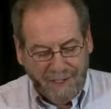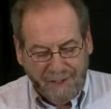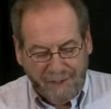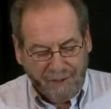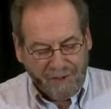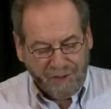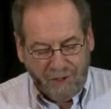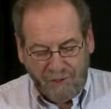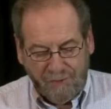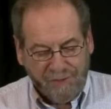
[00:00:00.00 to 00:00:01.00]
They're
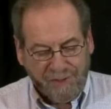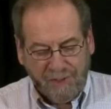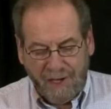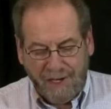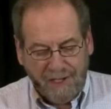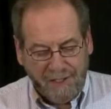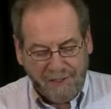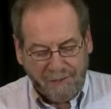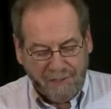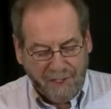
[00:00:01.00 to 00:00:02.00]
so slight,
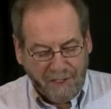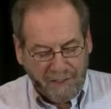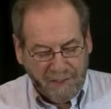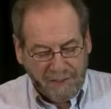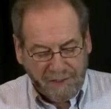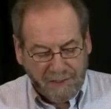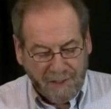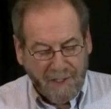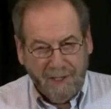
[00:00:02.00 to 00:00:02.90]
it's ridiculous,